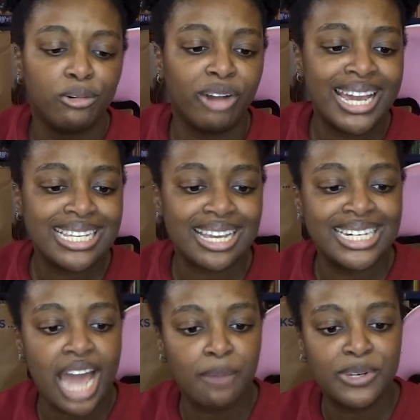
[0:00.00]
Race,
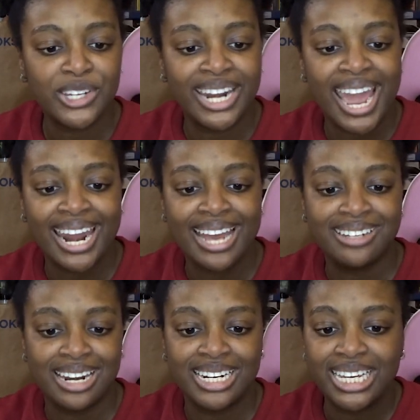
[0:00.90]
adoption, and
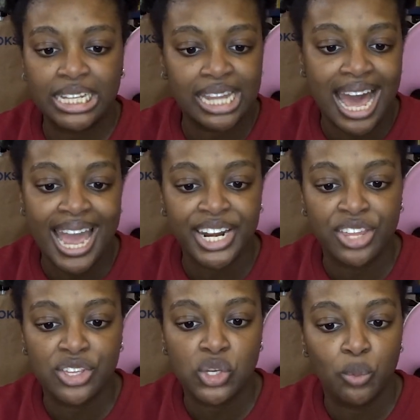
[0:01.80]
identity collide in
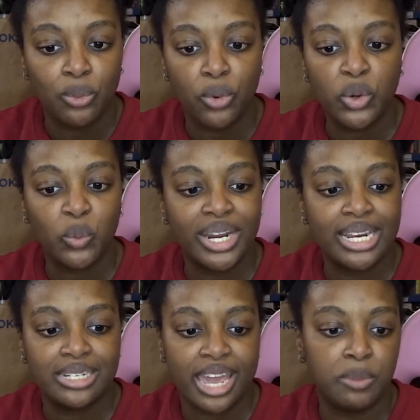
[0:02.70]
this
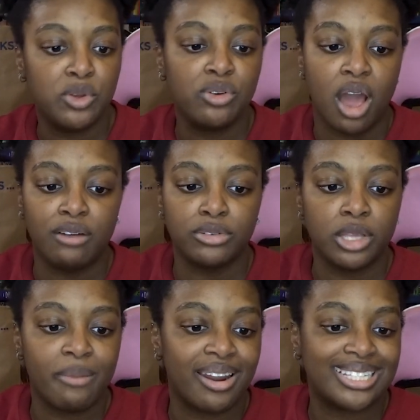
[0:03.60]
award-winning debut novel
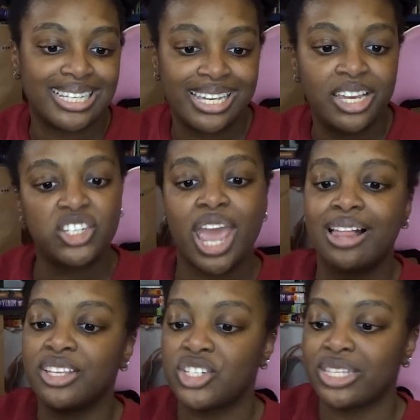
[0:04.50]
about a teen
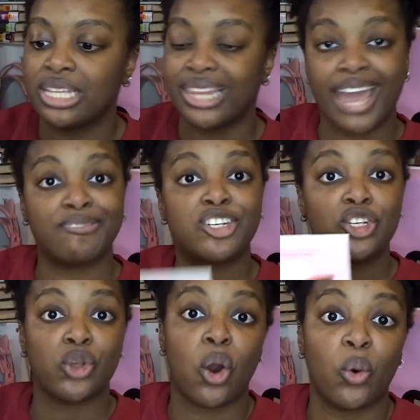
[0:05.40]
challenging the life
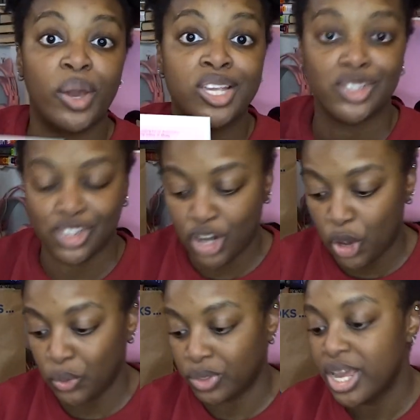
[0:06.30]
she's always
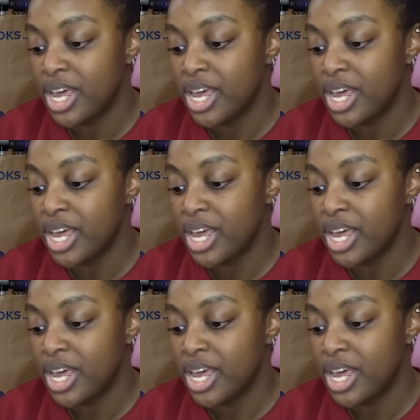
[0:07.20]
known.